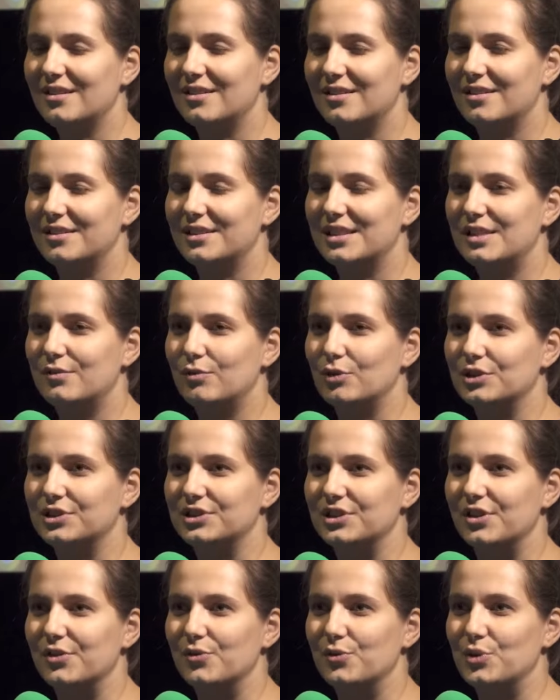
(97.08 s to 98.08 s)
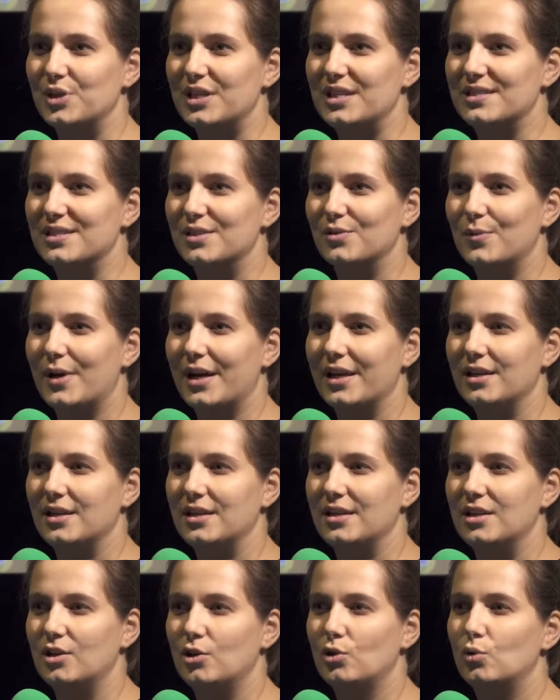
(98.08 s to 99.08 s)
that was the reason why
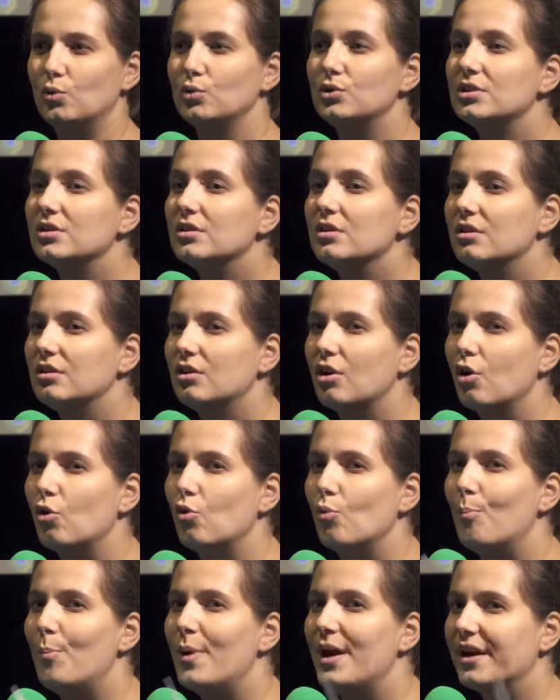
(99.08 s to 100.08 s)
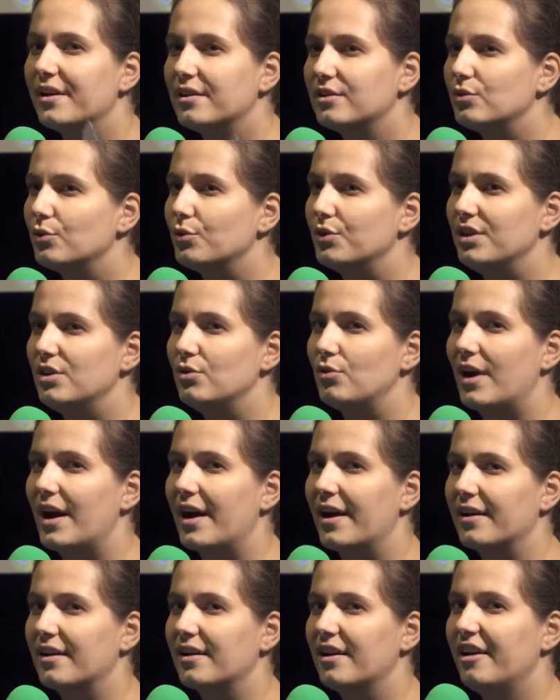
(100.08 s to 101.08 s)
he could go back to
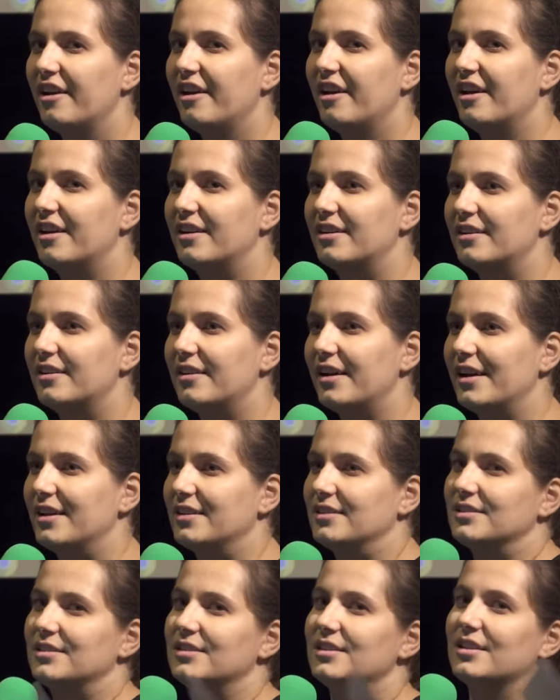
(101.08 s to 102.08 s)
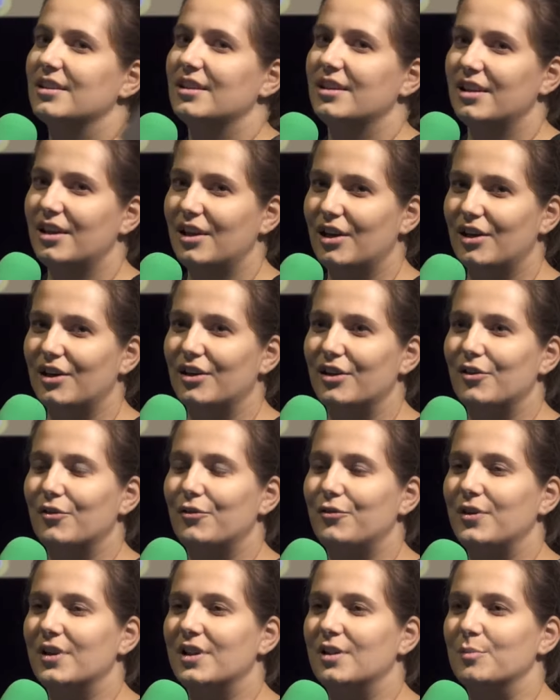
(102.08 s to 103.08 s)
Iraq and
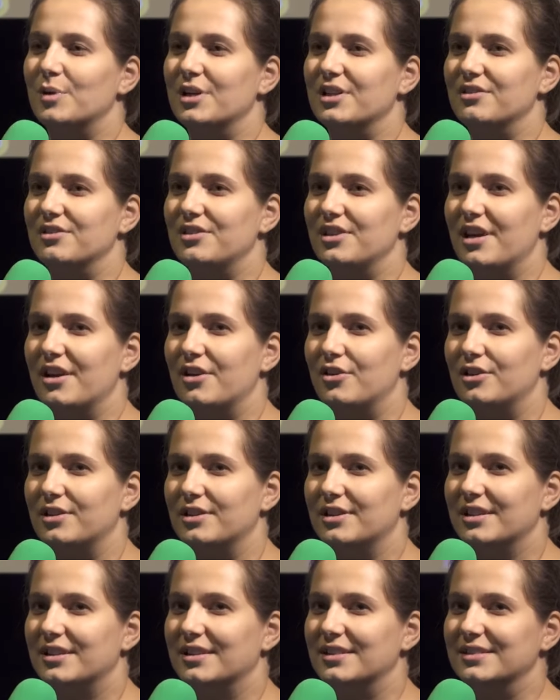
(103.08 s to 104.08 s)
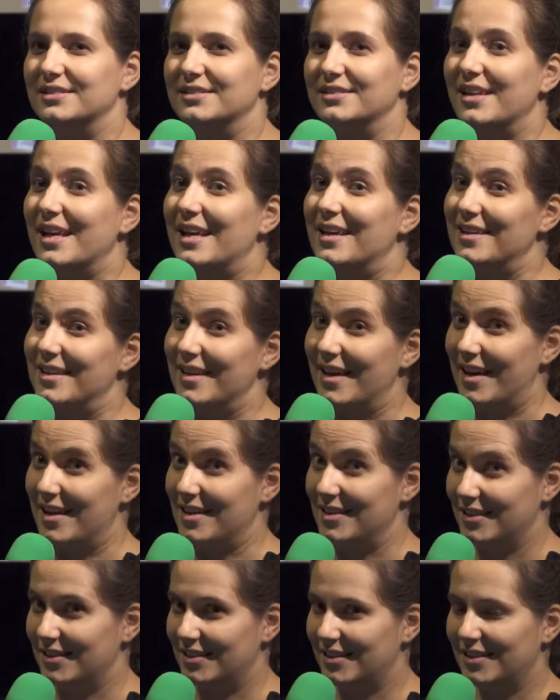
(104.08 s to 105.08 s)
film there
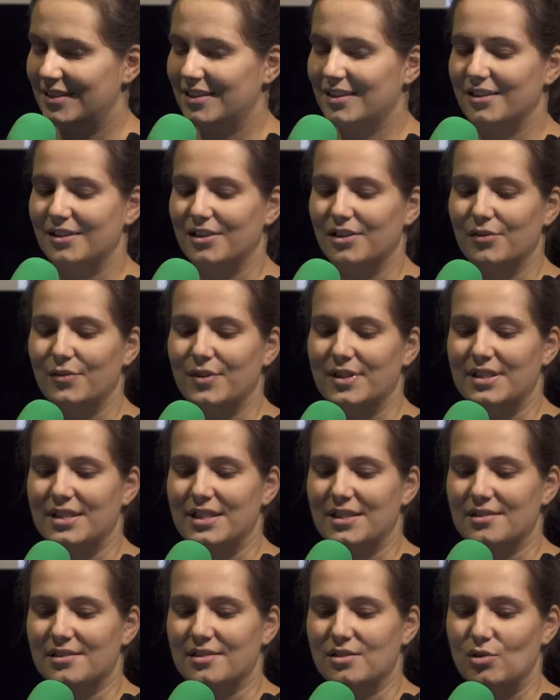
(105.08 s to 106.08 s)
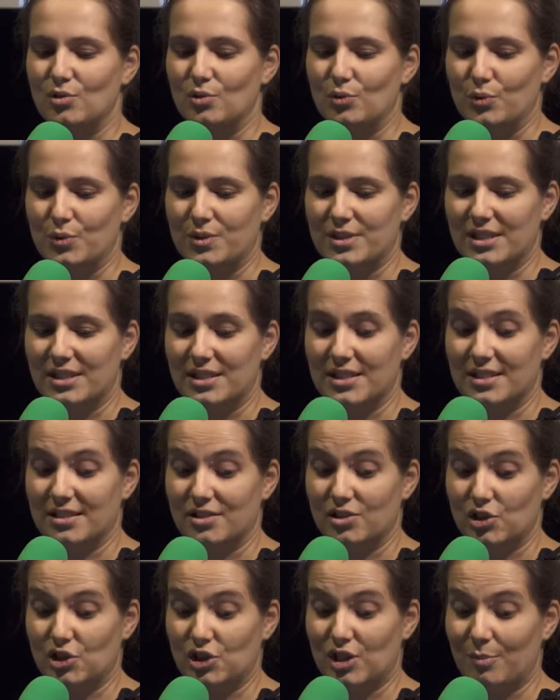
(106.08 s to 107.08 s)
again with this new
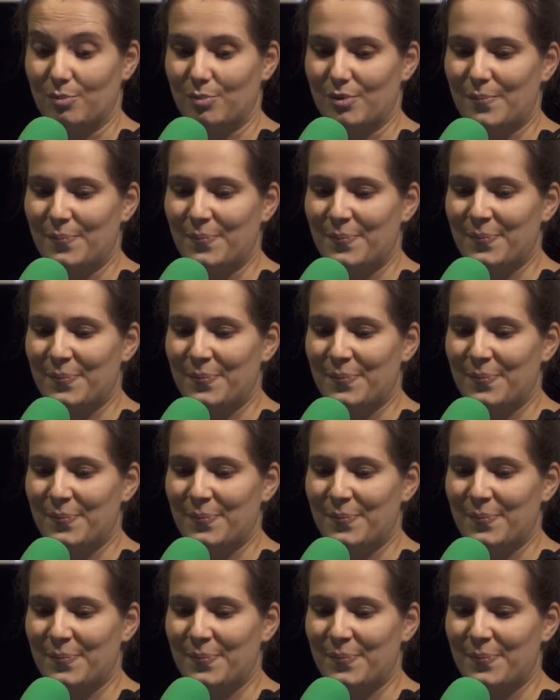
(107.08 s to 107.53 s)
citizenship.